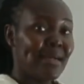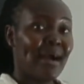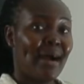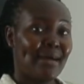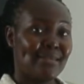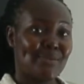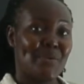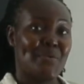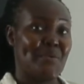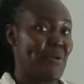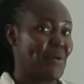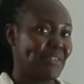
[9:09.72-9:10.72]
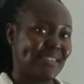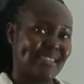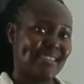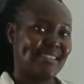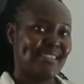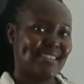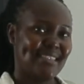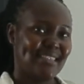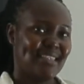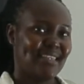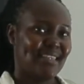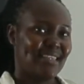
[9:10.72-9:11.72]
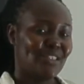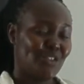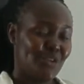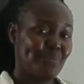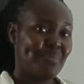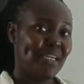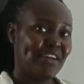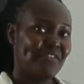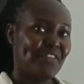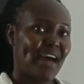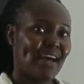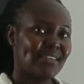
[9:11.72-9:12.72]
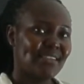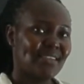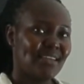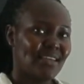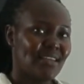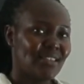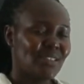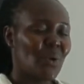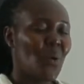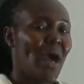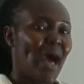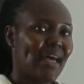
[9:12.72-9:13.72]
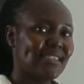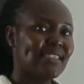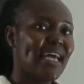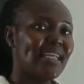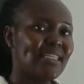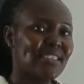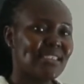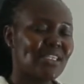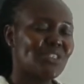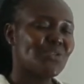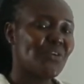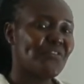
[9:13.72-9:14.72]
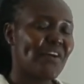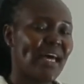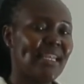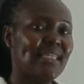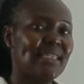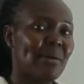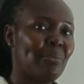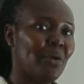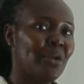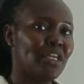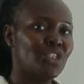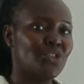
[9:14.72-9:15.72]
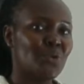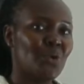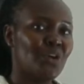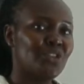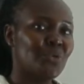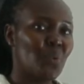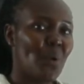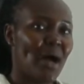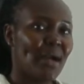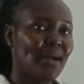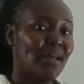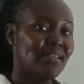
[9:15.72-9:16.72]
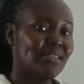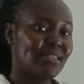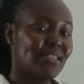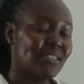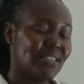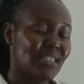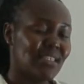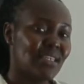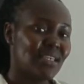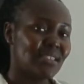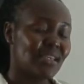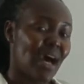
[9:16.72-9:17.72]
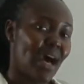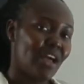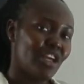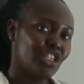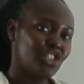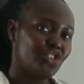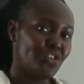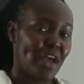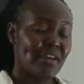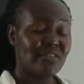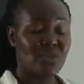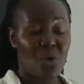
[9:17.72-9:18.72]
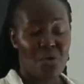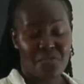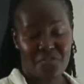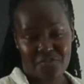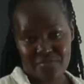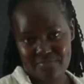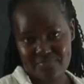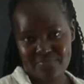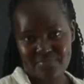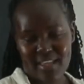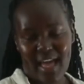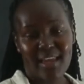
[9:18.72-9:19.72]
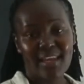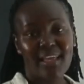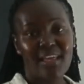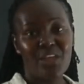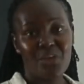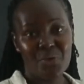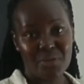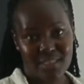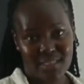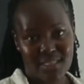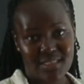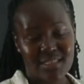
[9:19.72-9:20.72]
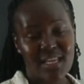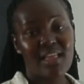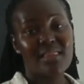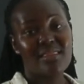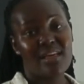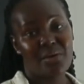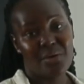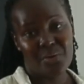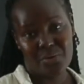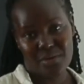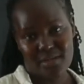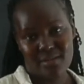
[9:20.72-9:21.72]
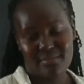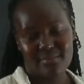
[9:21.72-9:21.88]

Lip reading: cars on roads. Do you believe that? So as daddy sets off early in the morning to go to work, sits in his car, drives off, and he uses the road.